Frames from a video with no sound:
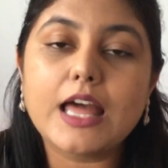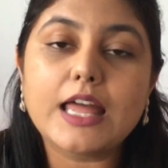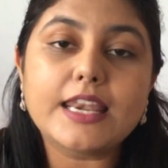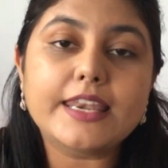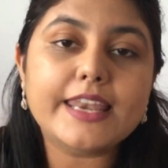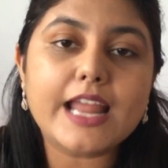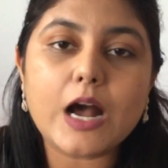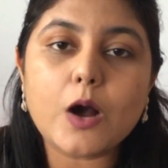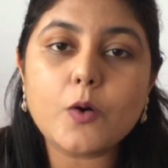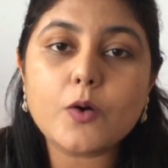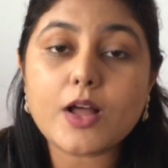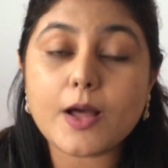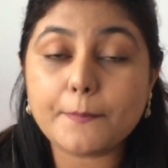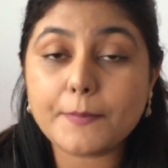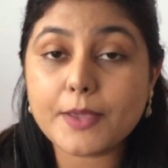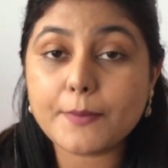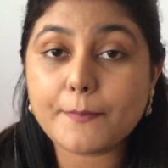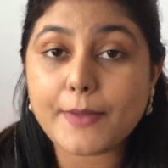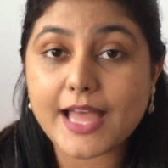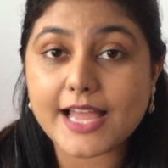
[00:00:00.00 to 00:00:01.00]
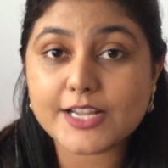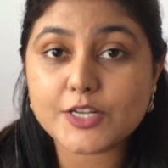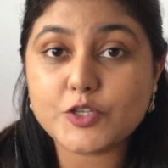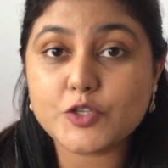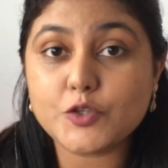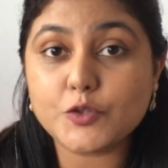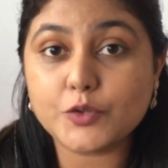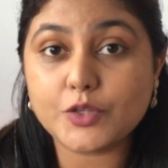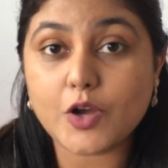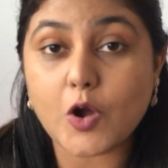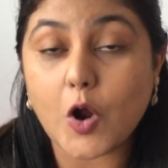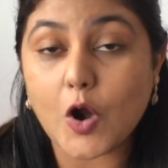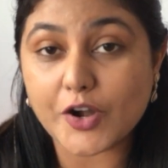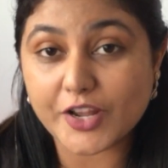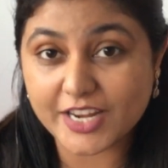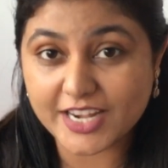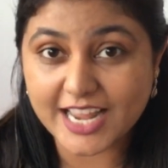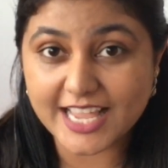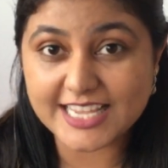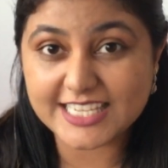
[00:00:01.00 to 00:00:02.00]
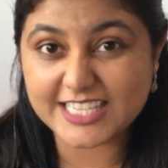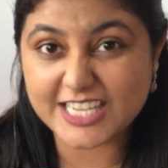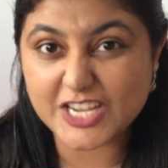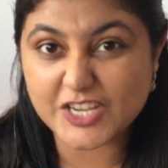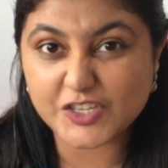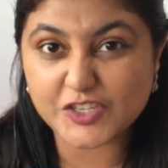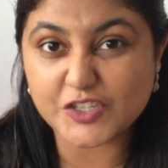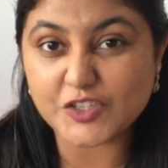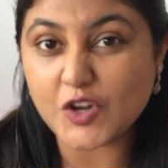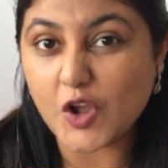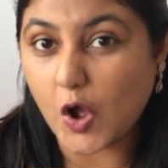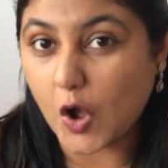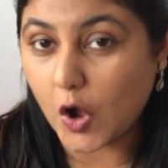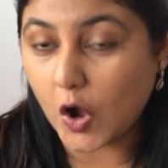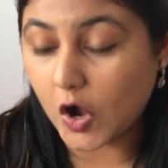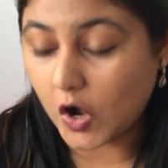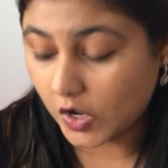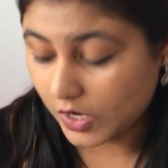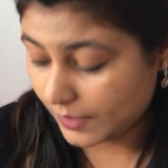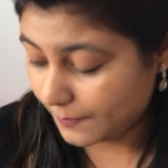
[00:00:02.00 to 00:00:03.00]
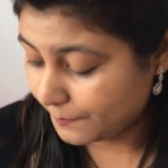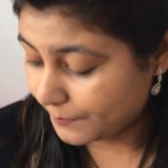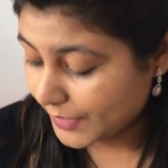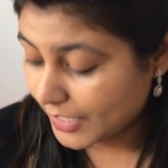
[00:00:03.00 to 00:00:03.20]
Now coming back to the organization haul.